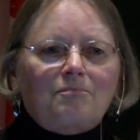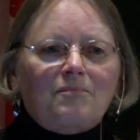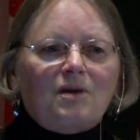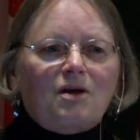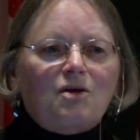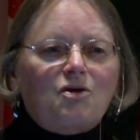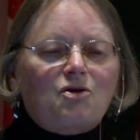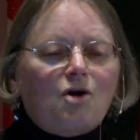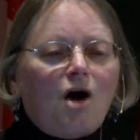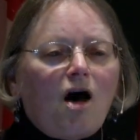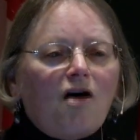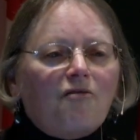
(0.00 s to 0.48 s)

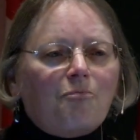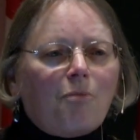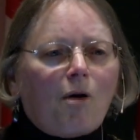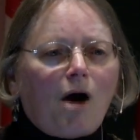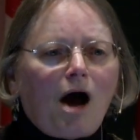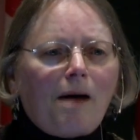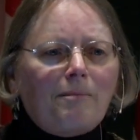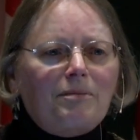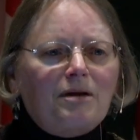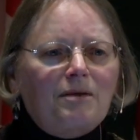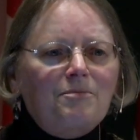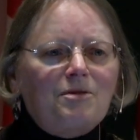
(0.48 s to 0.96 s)
solve
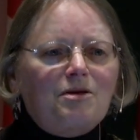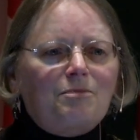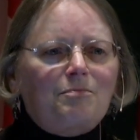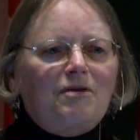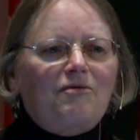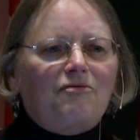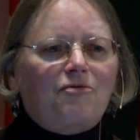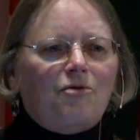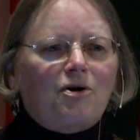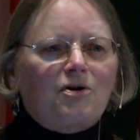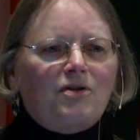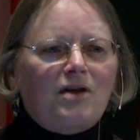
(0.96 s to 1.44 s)
problems
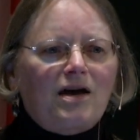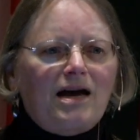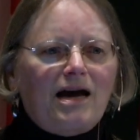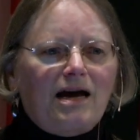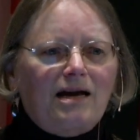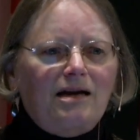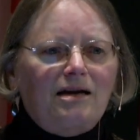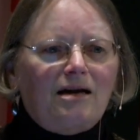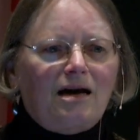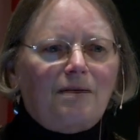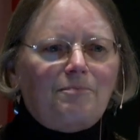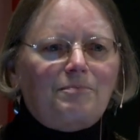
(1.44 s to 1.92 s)
before they
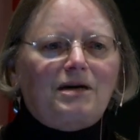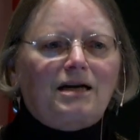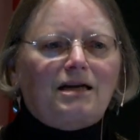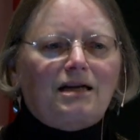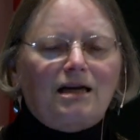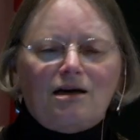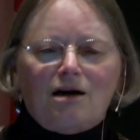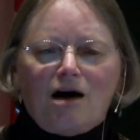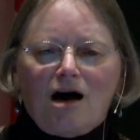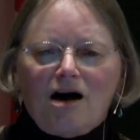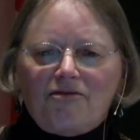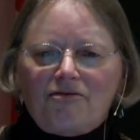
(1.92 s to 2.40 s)
end up
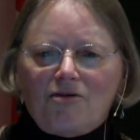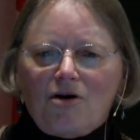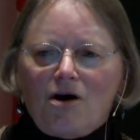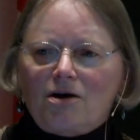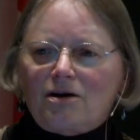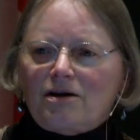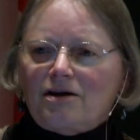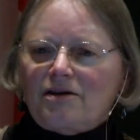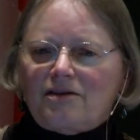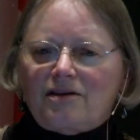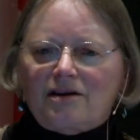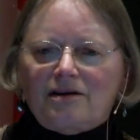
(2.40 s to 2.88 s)
killing off
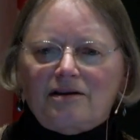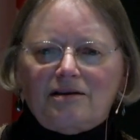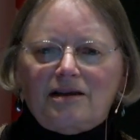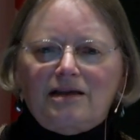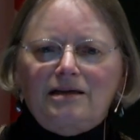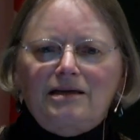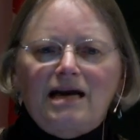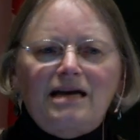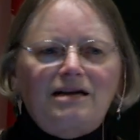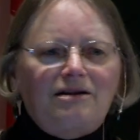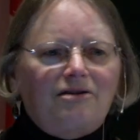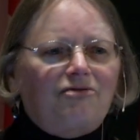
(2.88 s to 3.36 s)
all of the
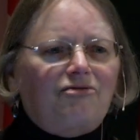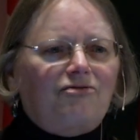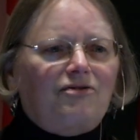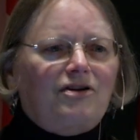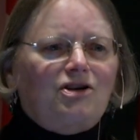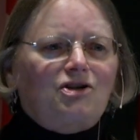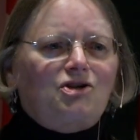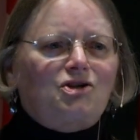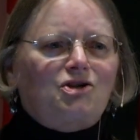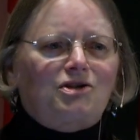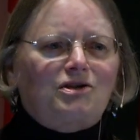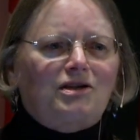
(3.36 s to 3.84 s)
native
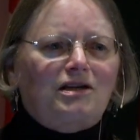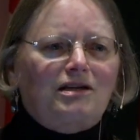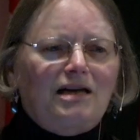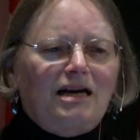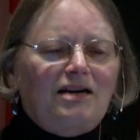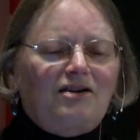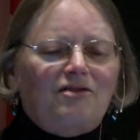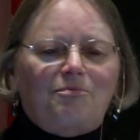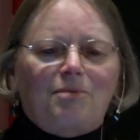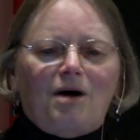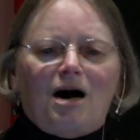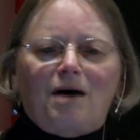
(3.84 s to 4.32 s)
fish and the
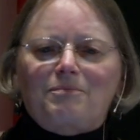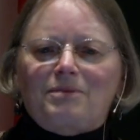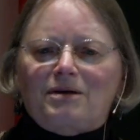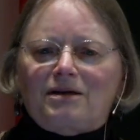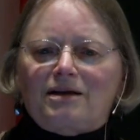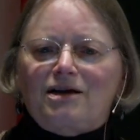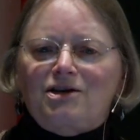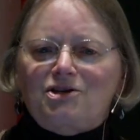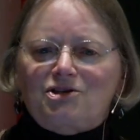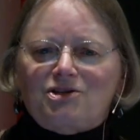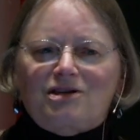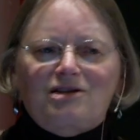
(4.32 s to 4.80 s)
native
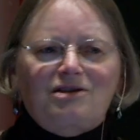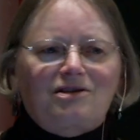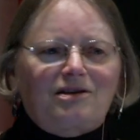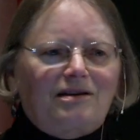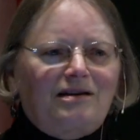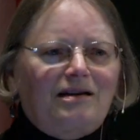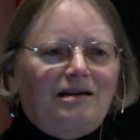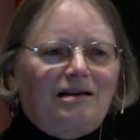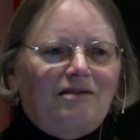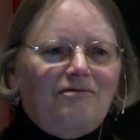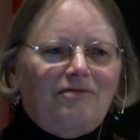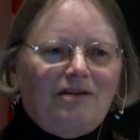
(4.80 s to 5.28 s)
populations
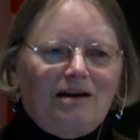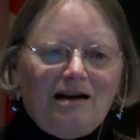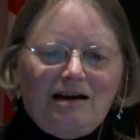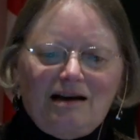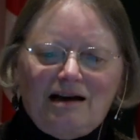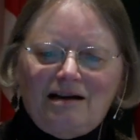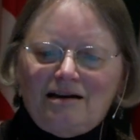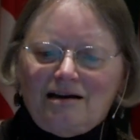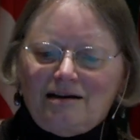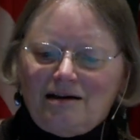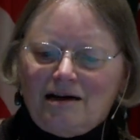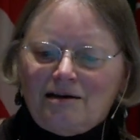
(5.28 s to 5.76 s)
and
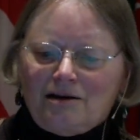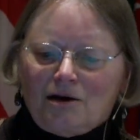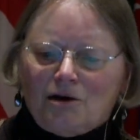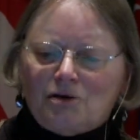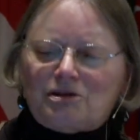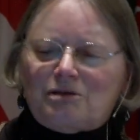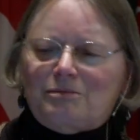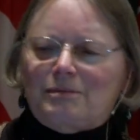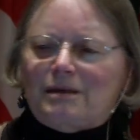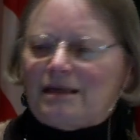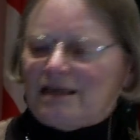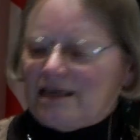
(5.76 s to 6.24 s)

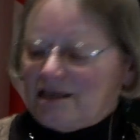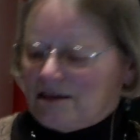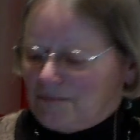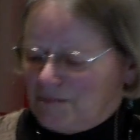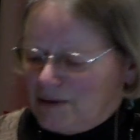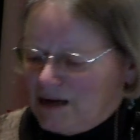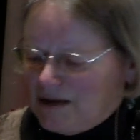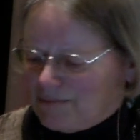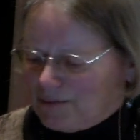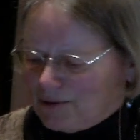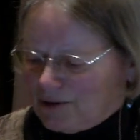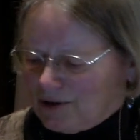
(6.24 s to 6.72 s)
ultimately the
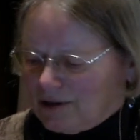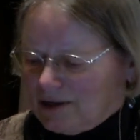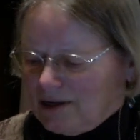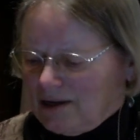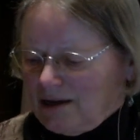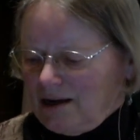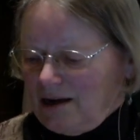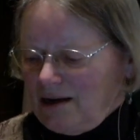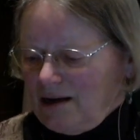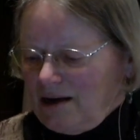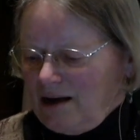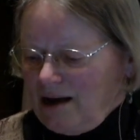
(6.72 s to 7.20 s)
people.
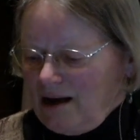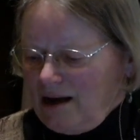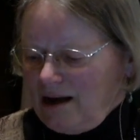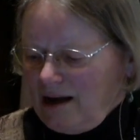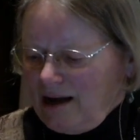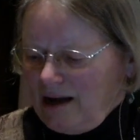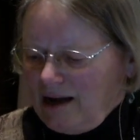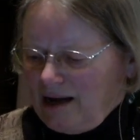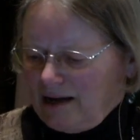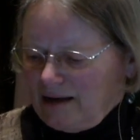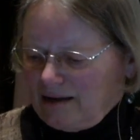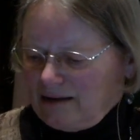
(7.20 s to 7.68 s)

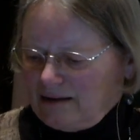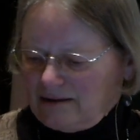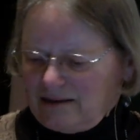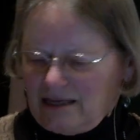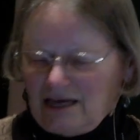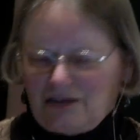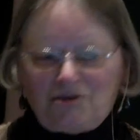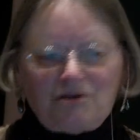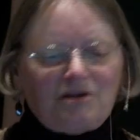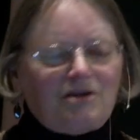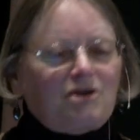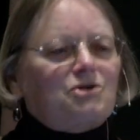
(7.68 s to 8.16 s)
And
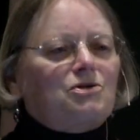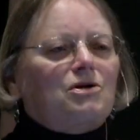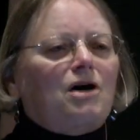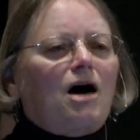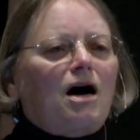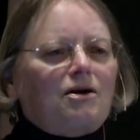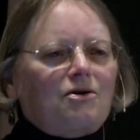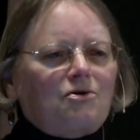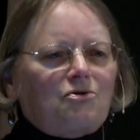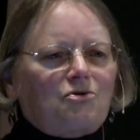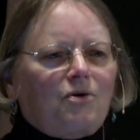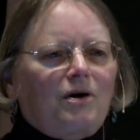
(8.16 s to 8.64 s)
that's what this
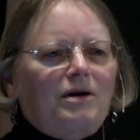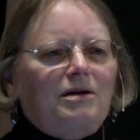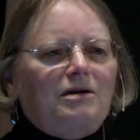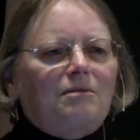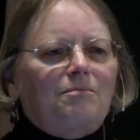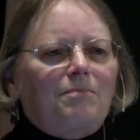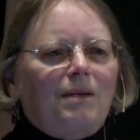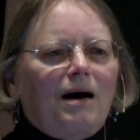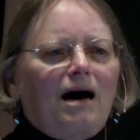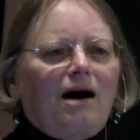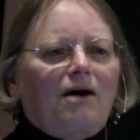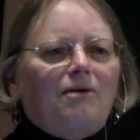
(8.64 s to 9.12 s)
talk is going
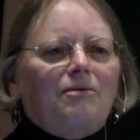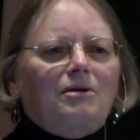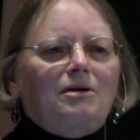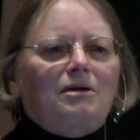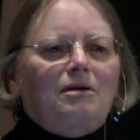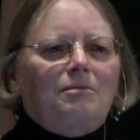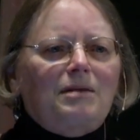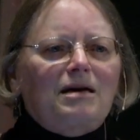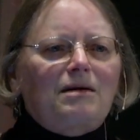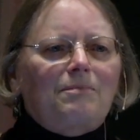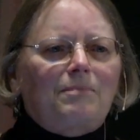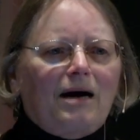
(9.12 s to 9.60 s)
to
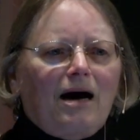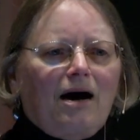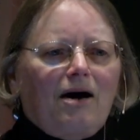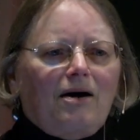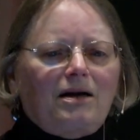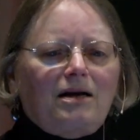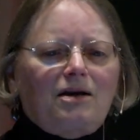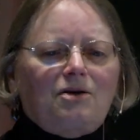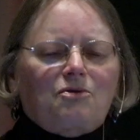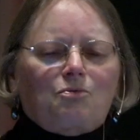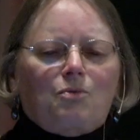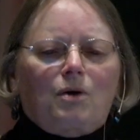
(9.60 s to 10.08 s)
be
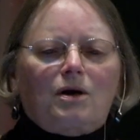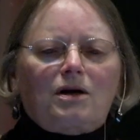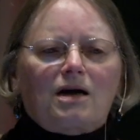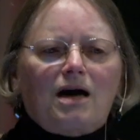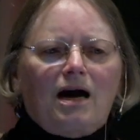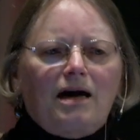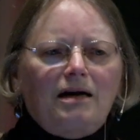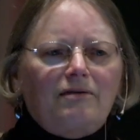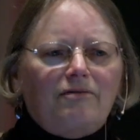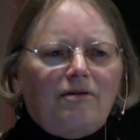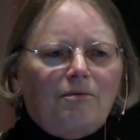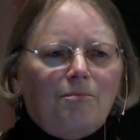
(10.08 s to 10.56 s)
about, is what
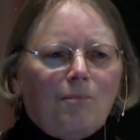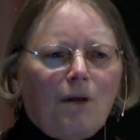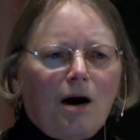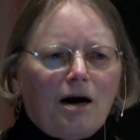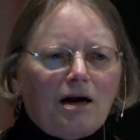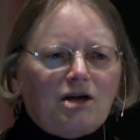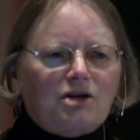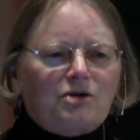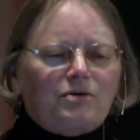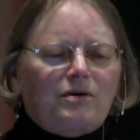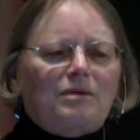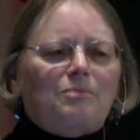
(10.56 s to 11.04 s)
kind of a
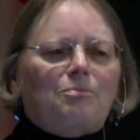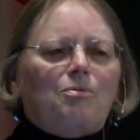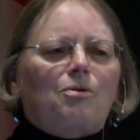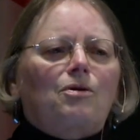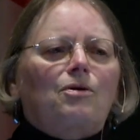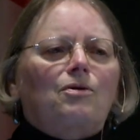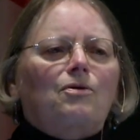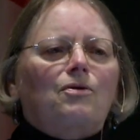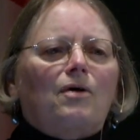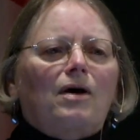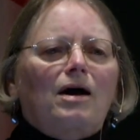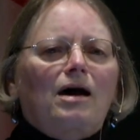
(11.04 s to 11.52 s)
monitoring
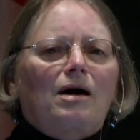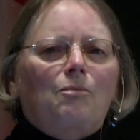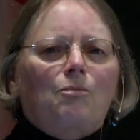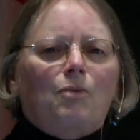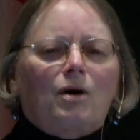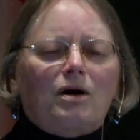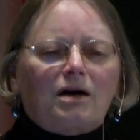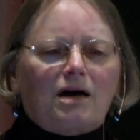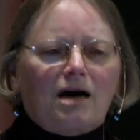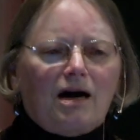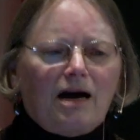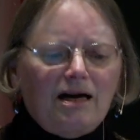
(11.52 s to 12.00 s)
program,
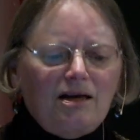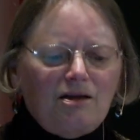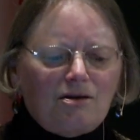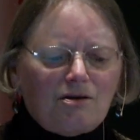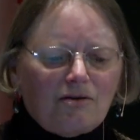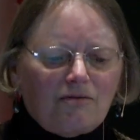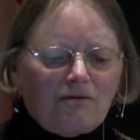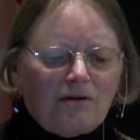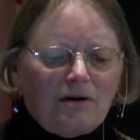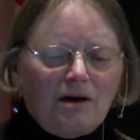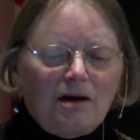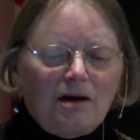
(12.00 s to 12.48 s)
what kinds
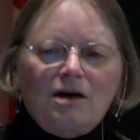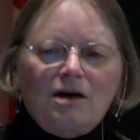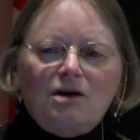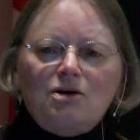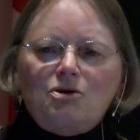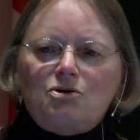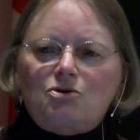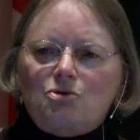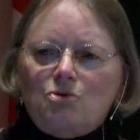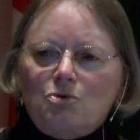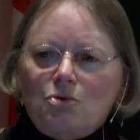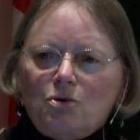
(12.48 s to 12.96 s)
of
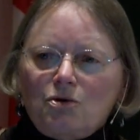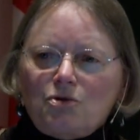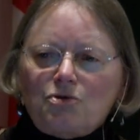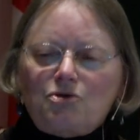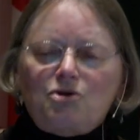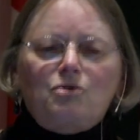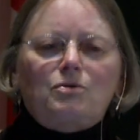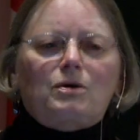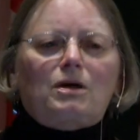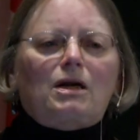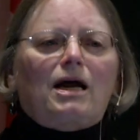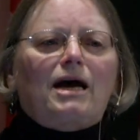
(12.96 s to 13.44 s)
tools
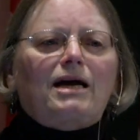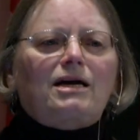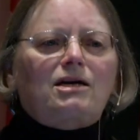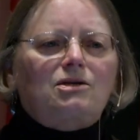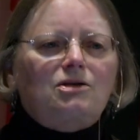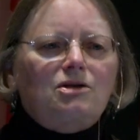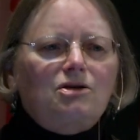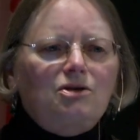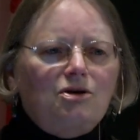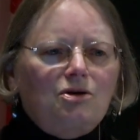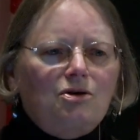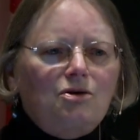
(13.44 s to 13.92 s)
you would like
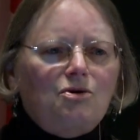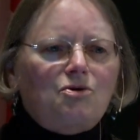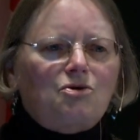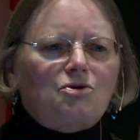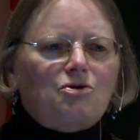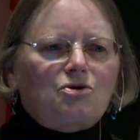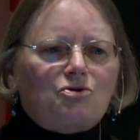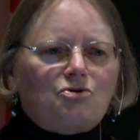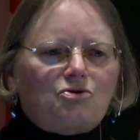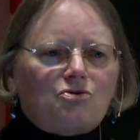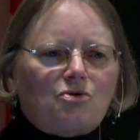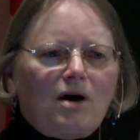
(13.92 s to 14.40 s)
to use
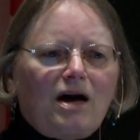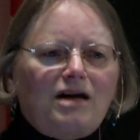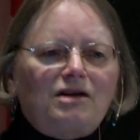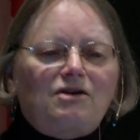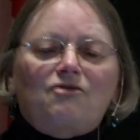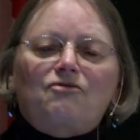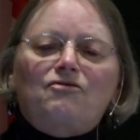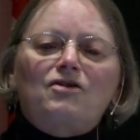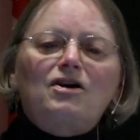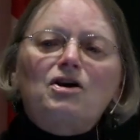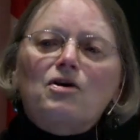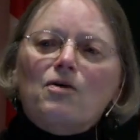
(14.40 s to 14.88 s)
to try to
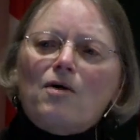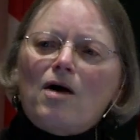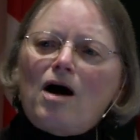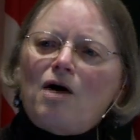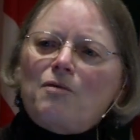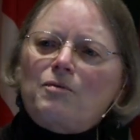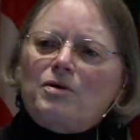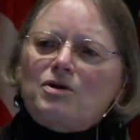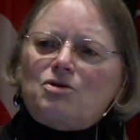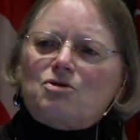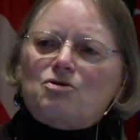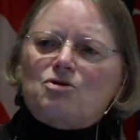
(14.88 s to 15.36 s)
figure out
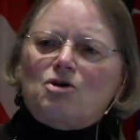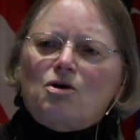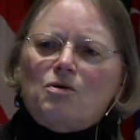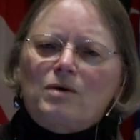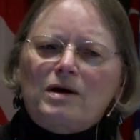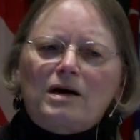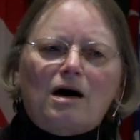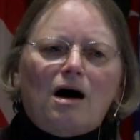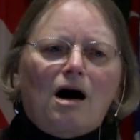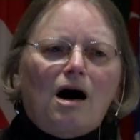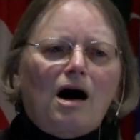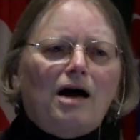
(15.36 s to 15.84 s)
what's
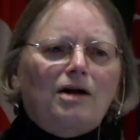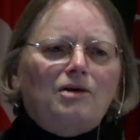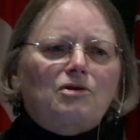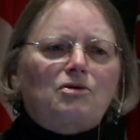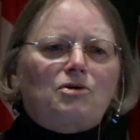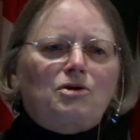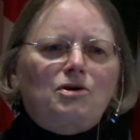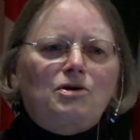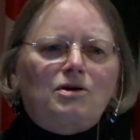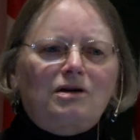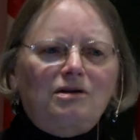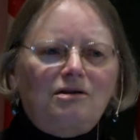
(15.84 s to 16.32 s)
going on
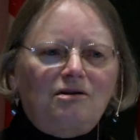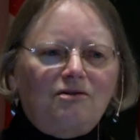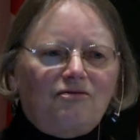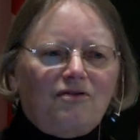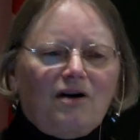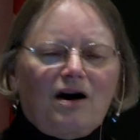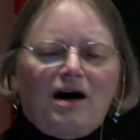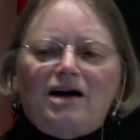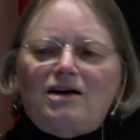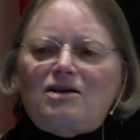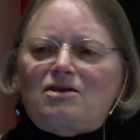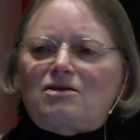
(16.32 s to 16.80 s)
so you can
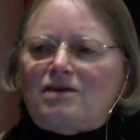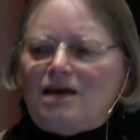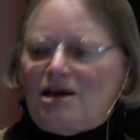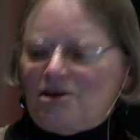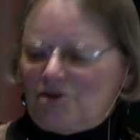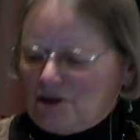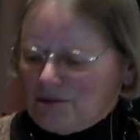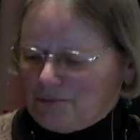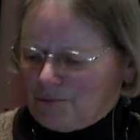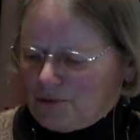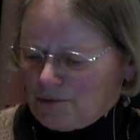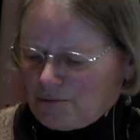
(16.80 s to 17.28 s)
devise
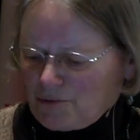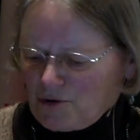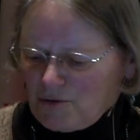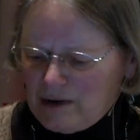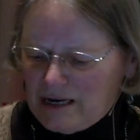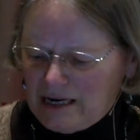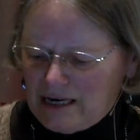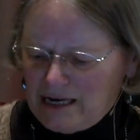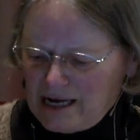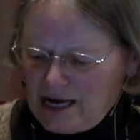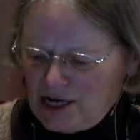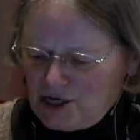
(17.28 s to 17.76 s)
sensible
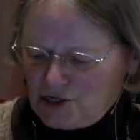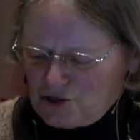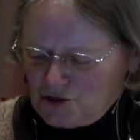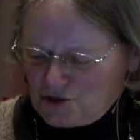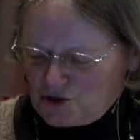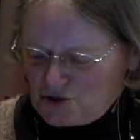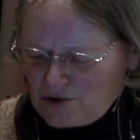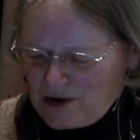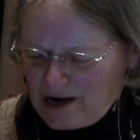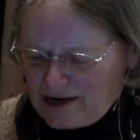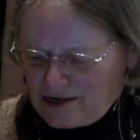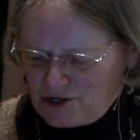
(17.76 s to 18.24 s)
remediation
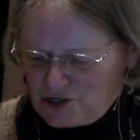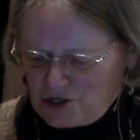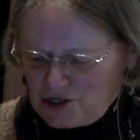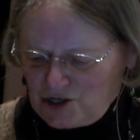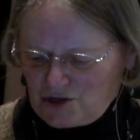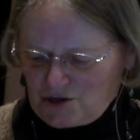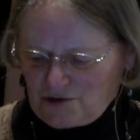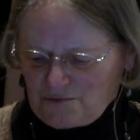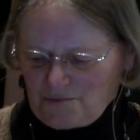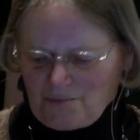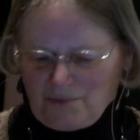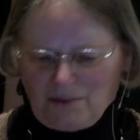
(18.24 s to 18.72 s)

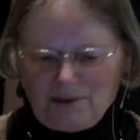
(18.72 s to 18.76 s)
strategies.